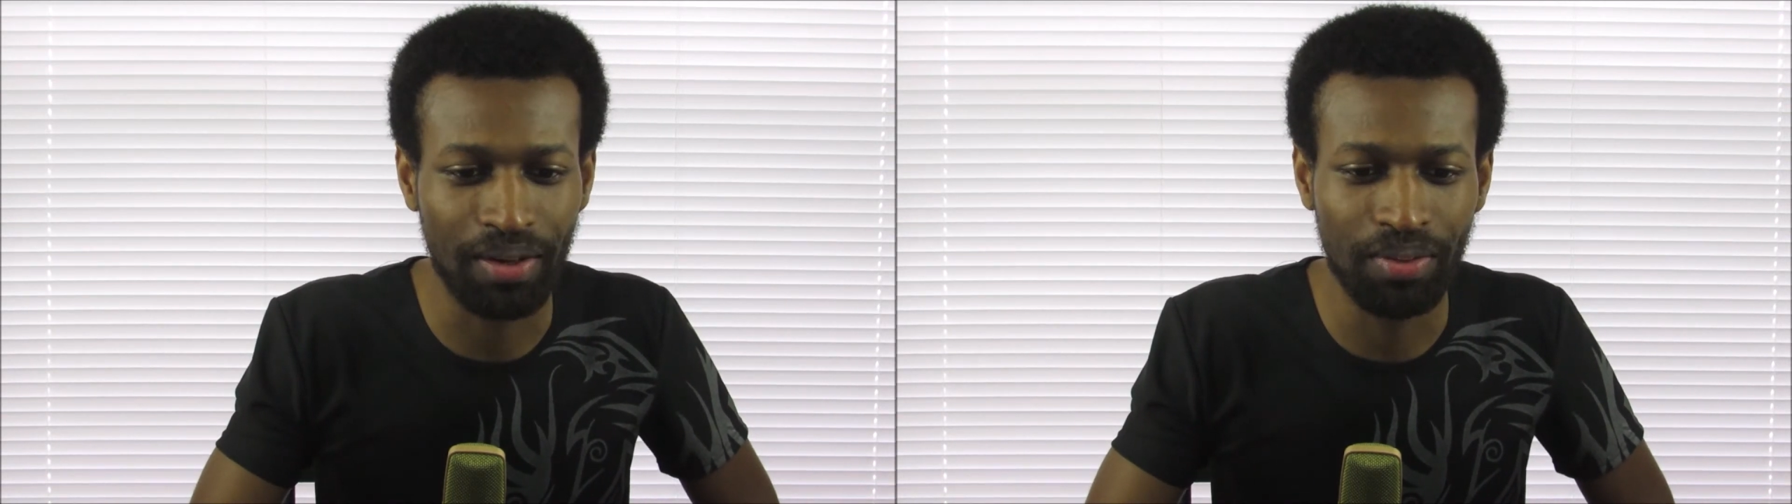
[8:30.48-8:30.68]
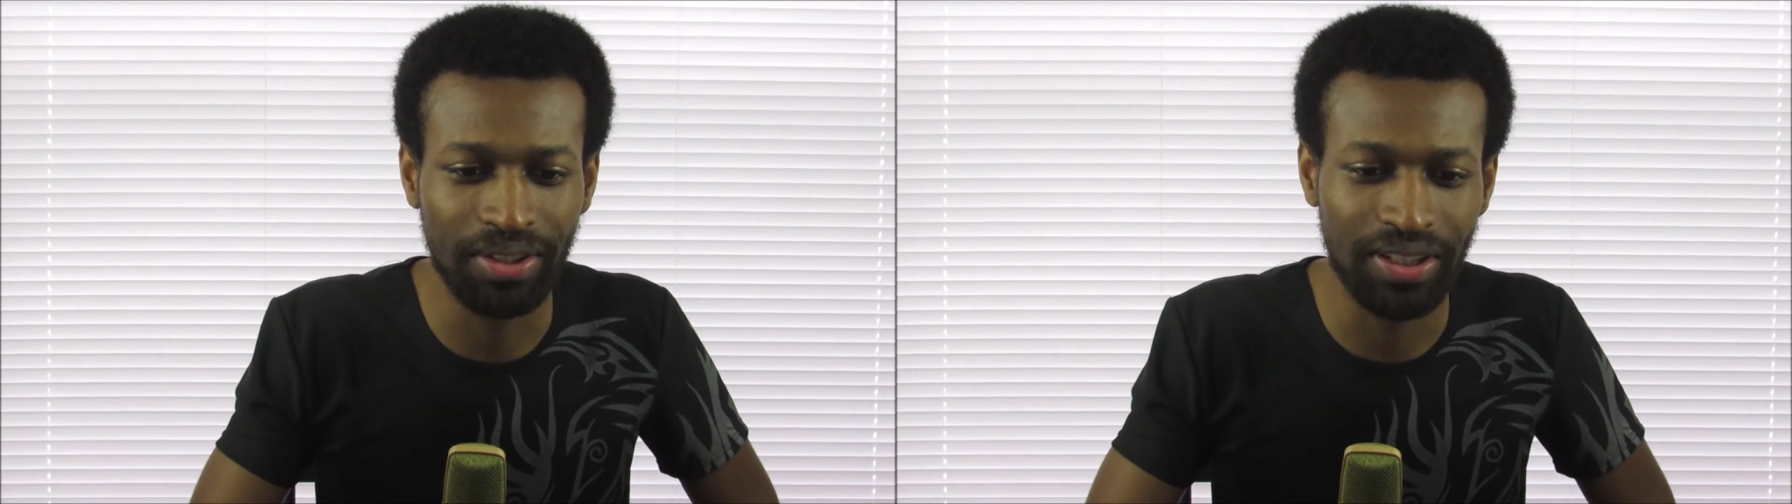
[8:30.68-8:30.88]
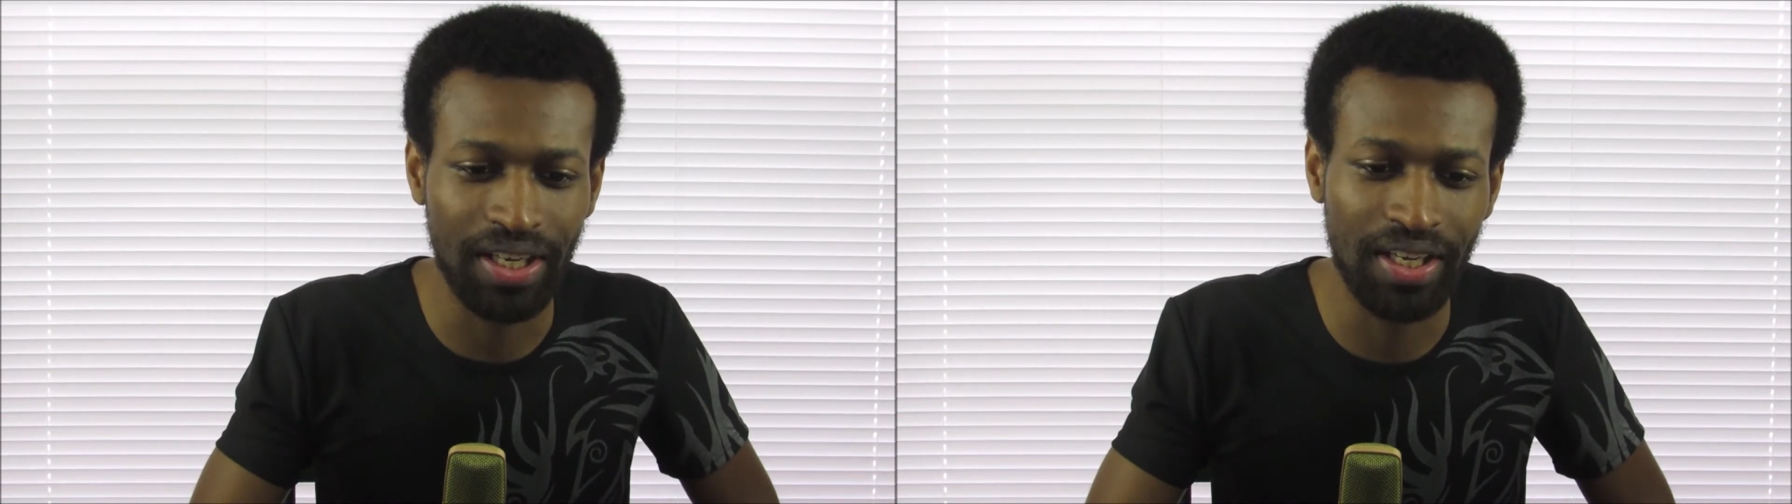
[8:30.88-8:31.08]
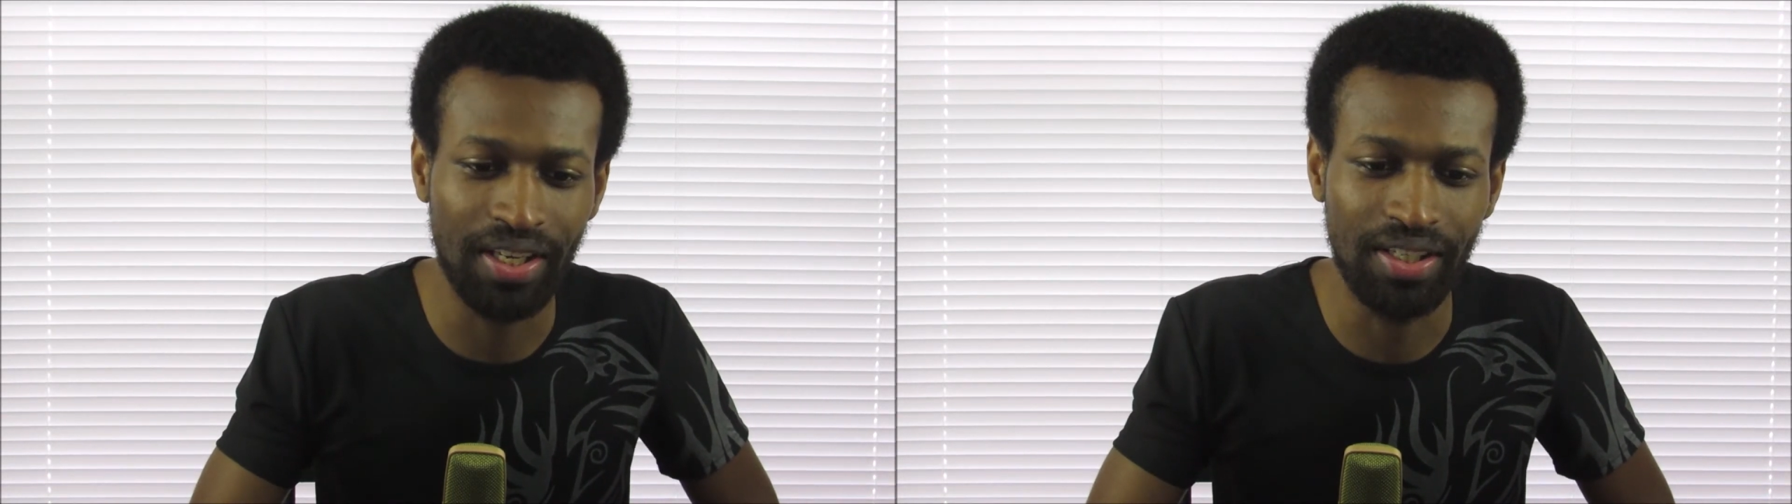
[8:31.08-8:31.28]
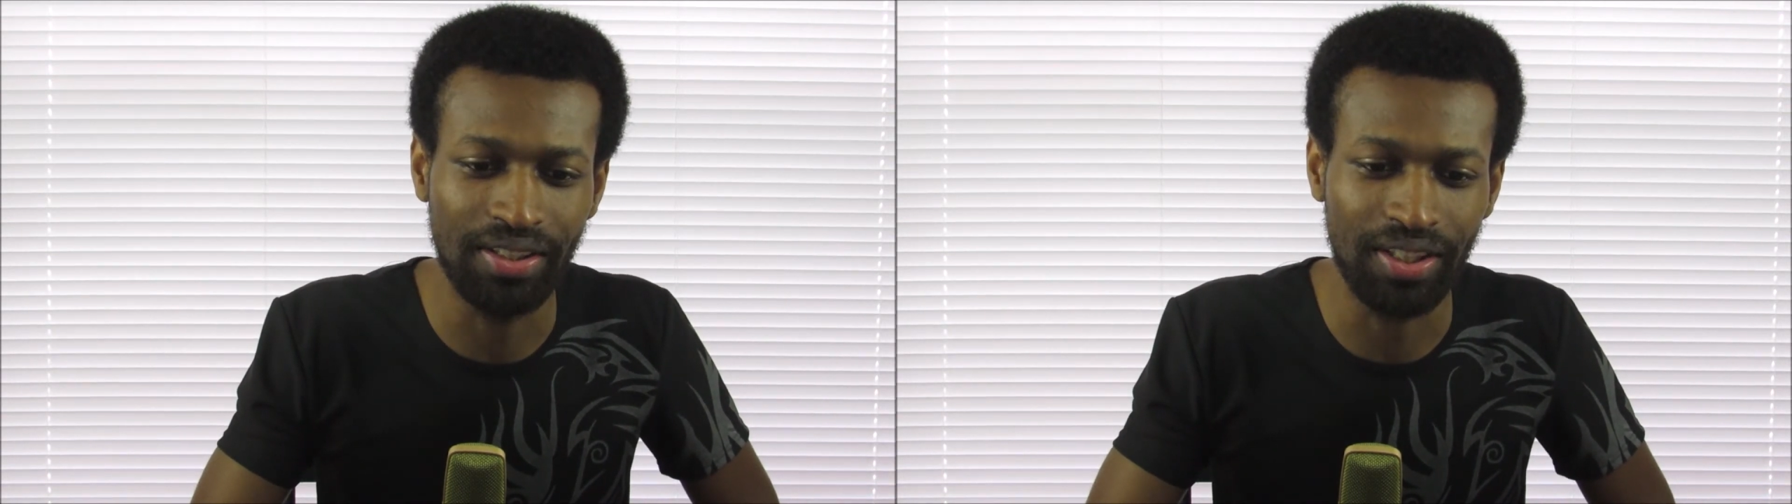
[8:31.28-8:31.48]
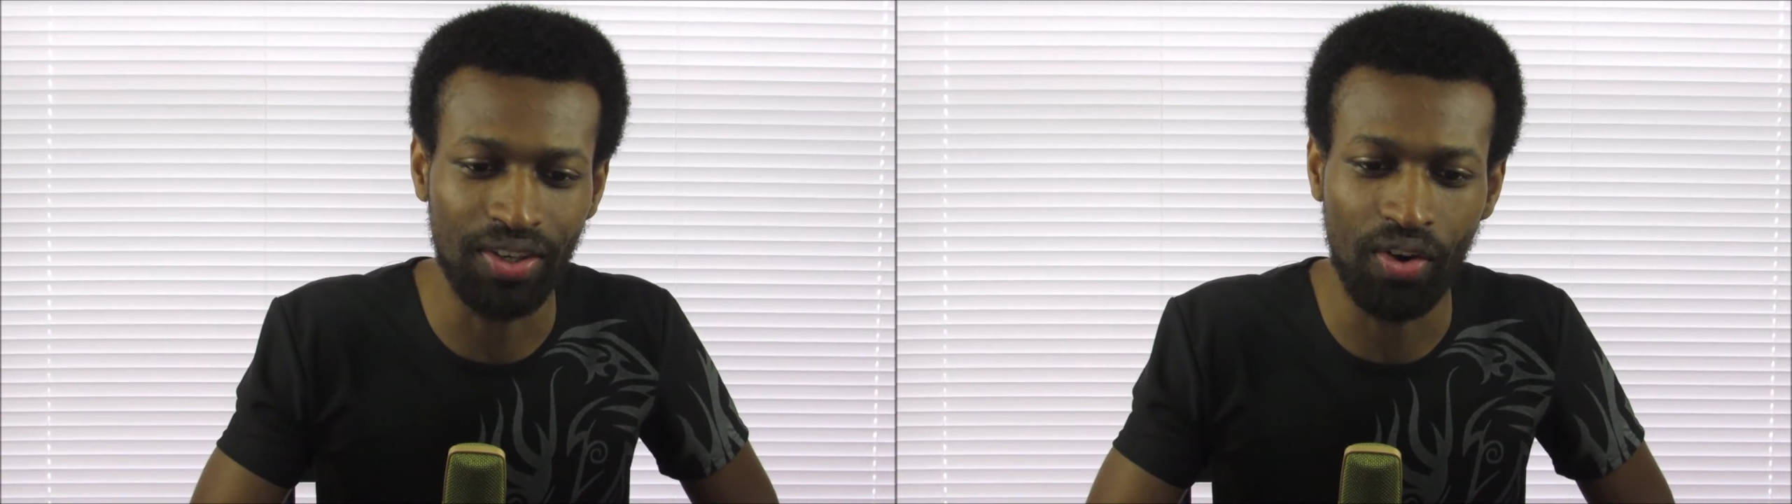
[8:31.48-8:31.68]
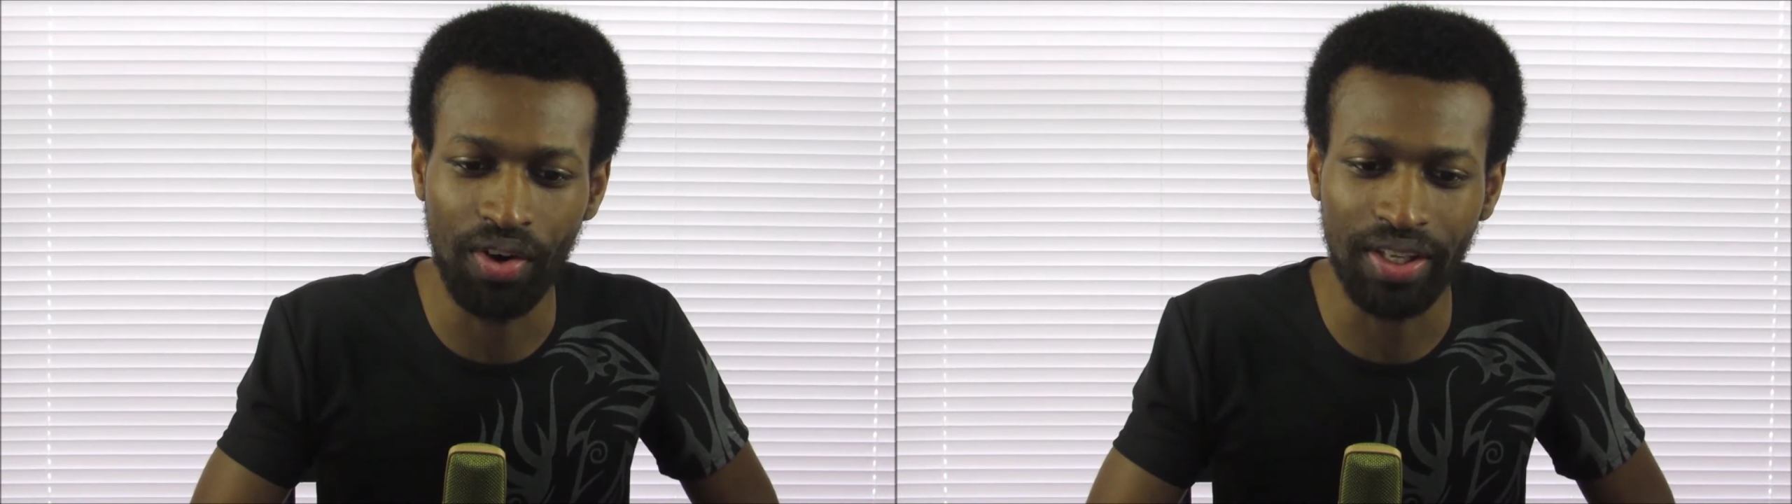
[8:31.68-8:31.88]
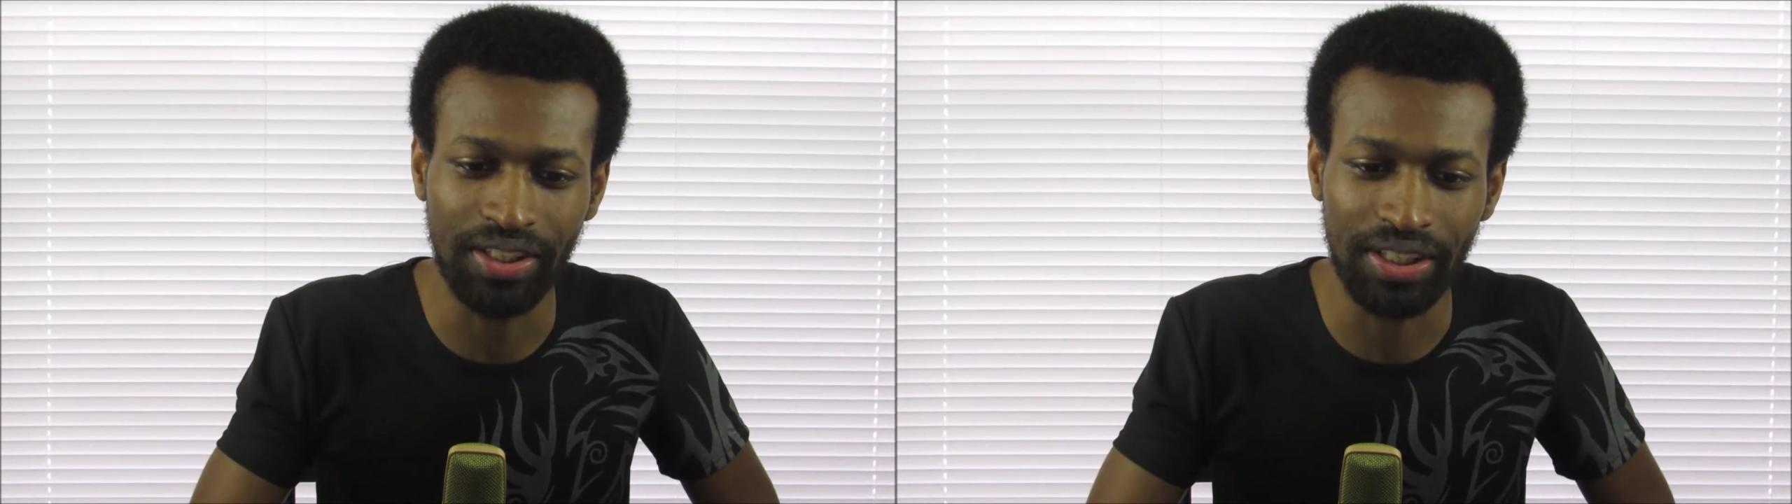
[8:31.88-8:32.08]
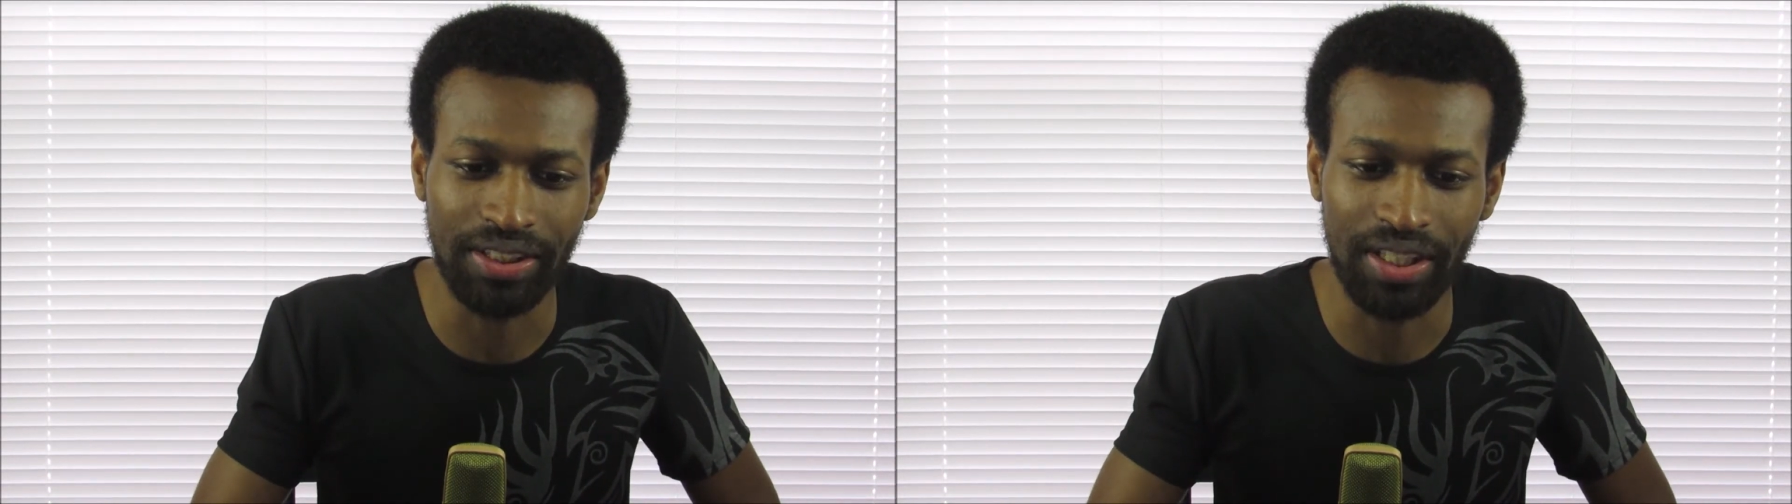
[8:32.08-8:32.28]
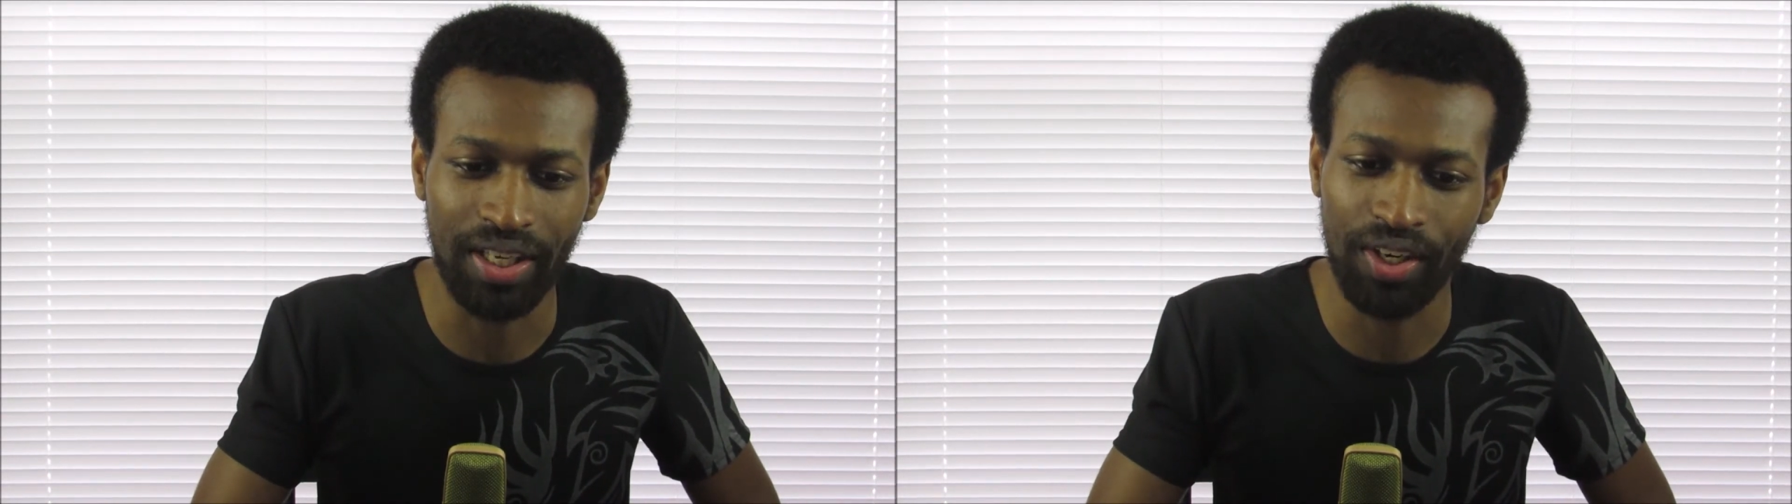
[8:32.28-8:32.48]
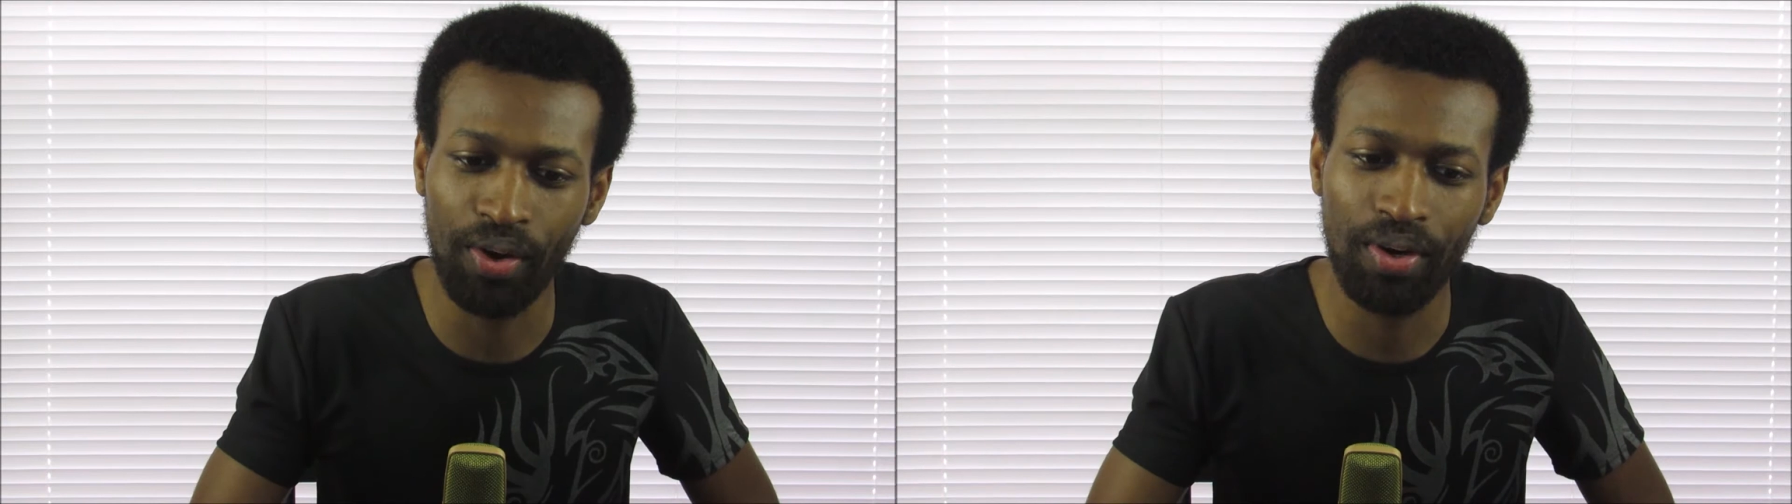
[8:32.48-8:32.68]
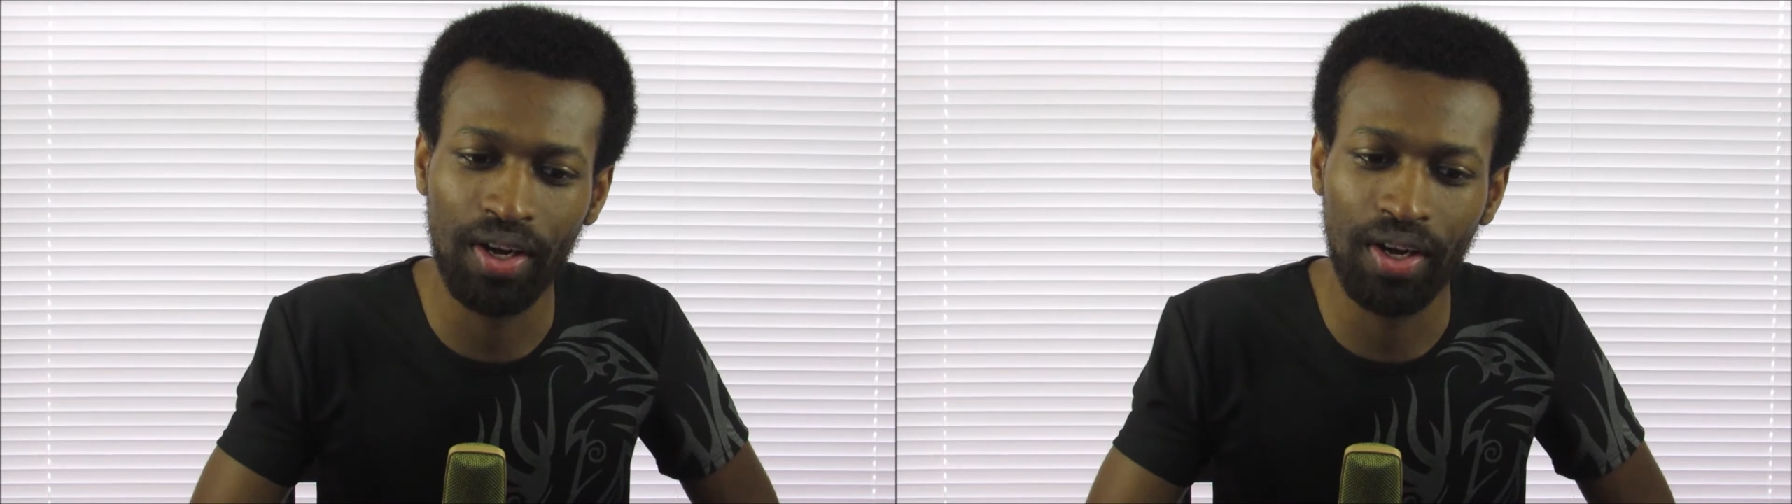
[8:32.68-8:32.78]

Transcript: said, I wouldn't say he's annoying just yet.